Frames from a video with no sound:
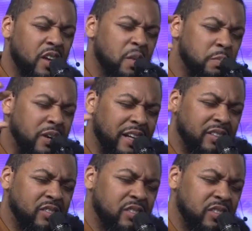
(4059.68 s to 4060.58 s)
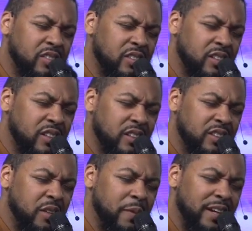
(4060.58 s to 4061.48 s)
press
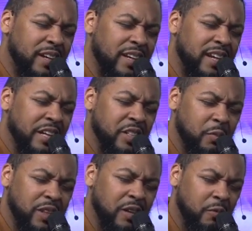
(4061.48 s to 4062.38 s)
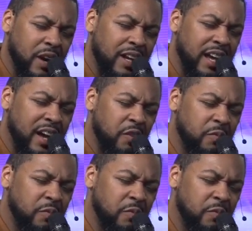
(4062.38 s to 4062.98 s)
to make a connection with Him right now.